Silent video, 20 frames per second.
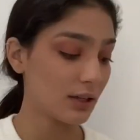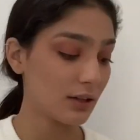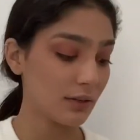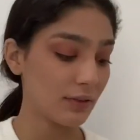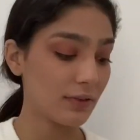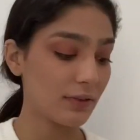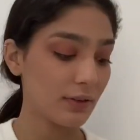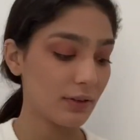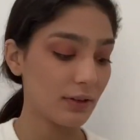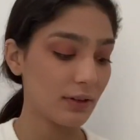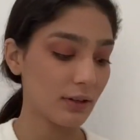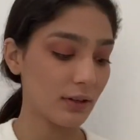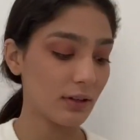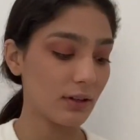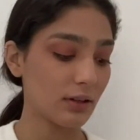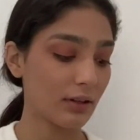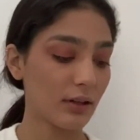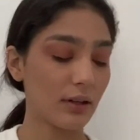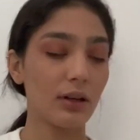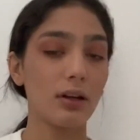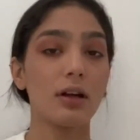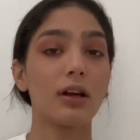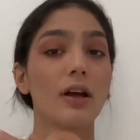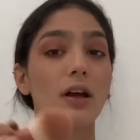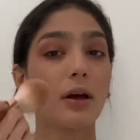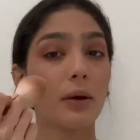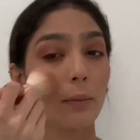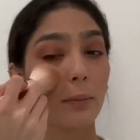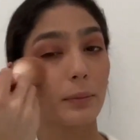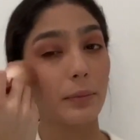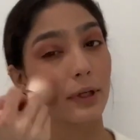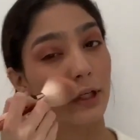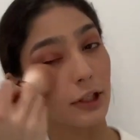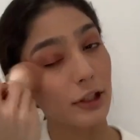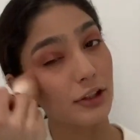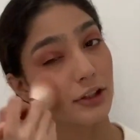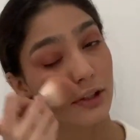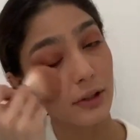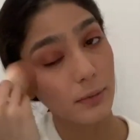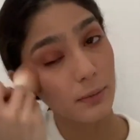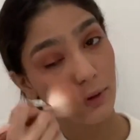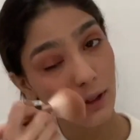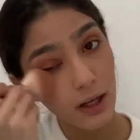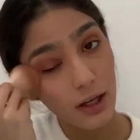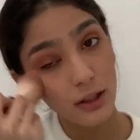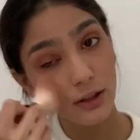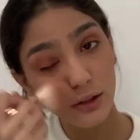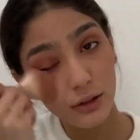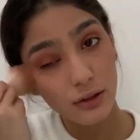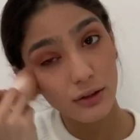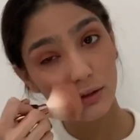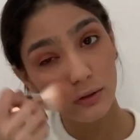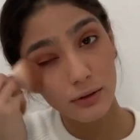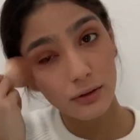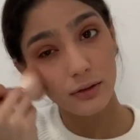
of peachy blush.